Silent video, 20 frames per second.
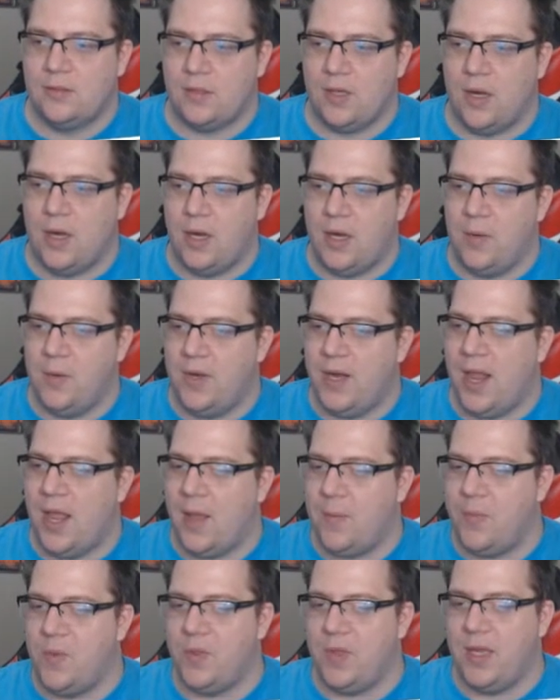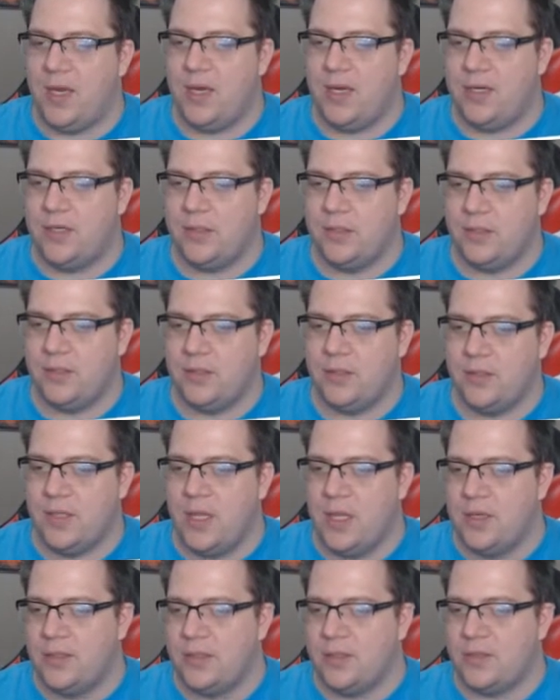Alright, what happened there?
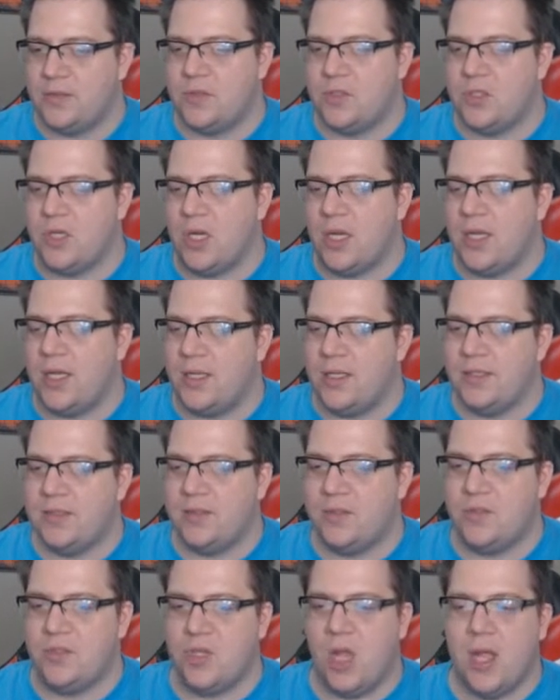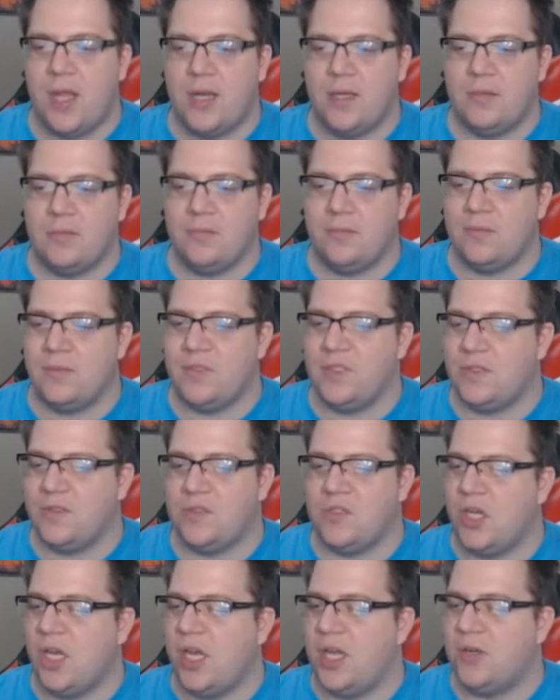Is John is John is
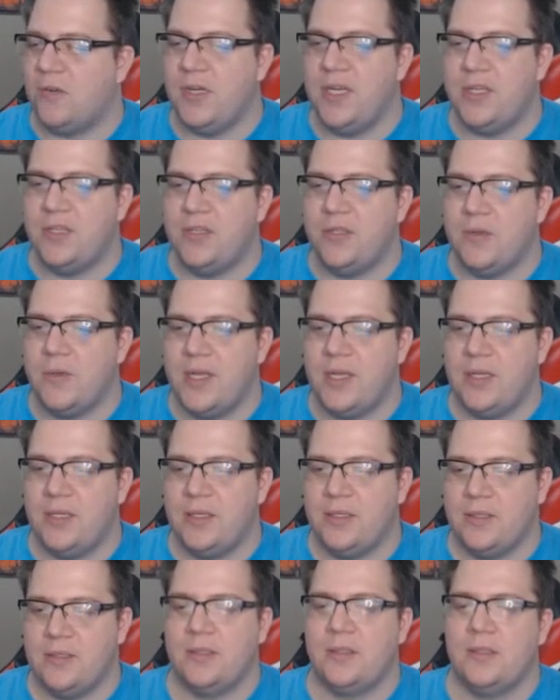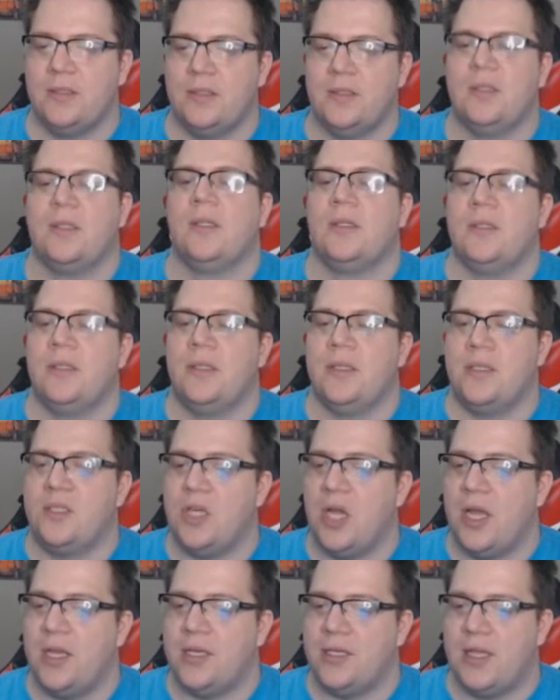John redoing did
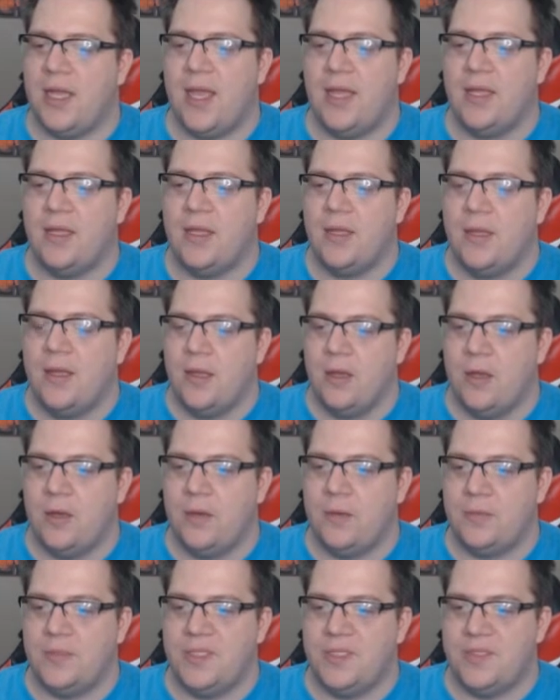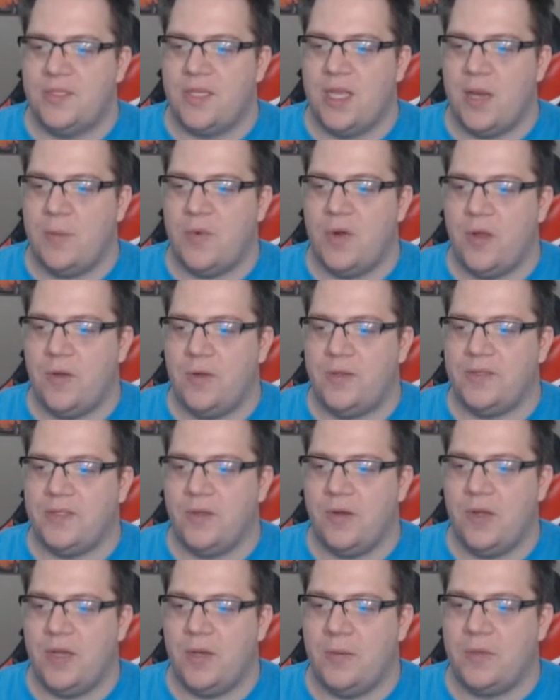John die? OMG stop bro, it's
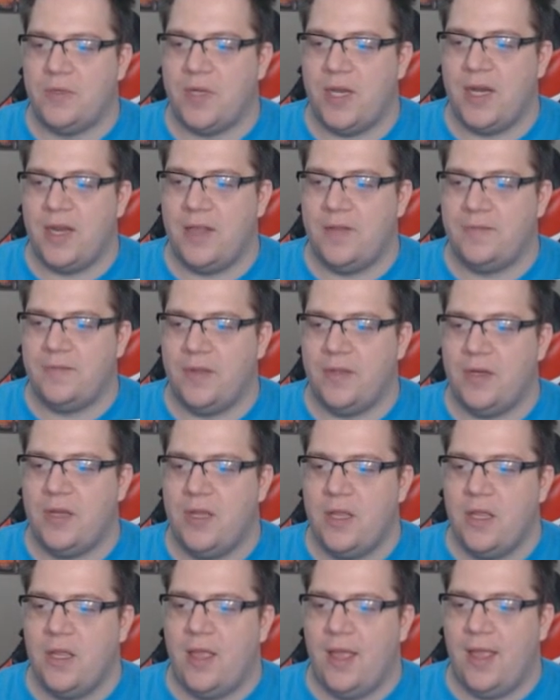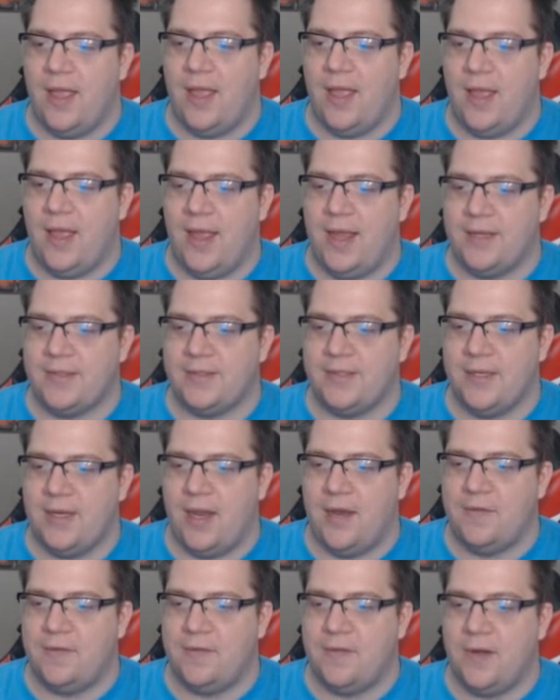annoying, we're trying to have fun. I, I
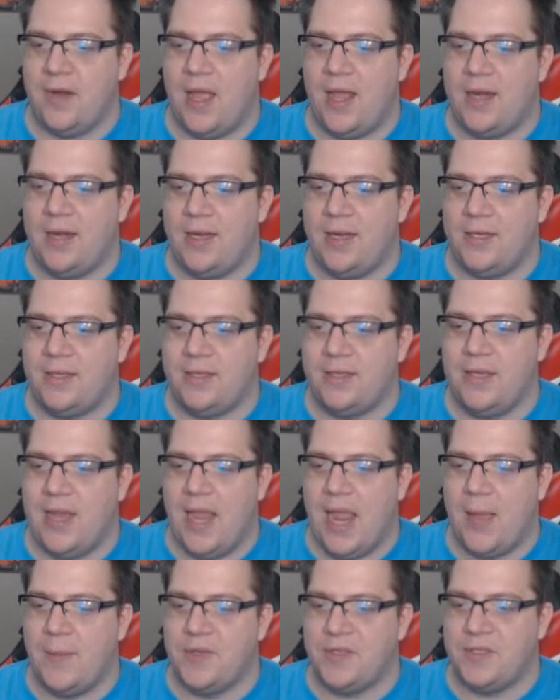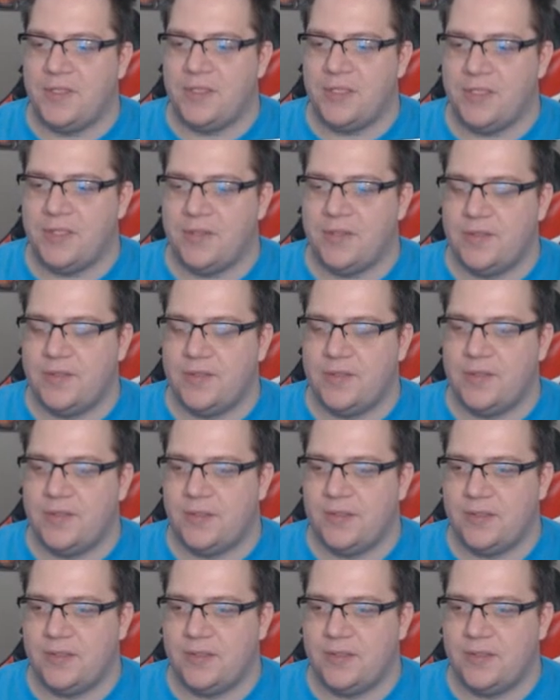accidentally I forgot it damages.